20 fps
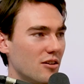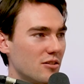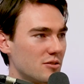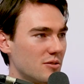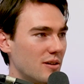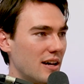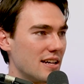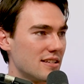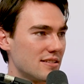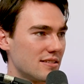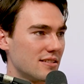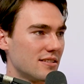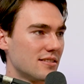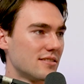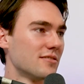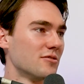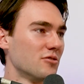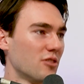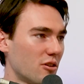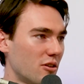also has
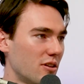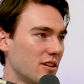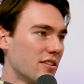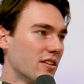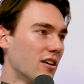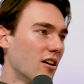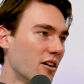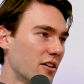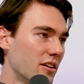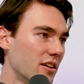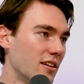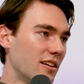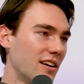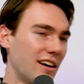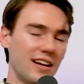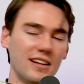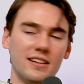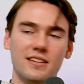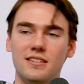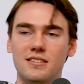this, not only the honor
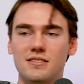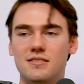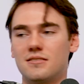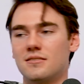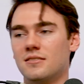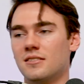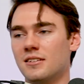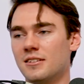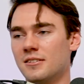and this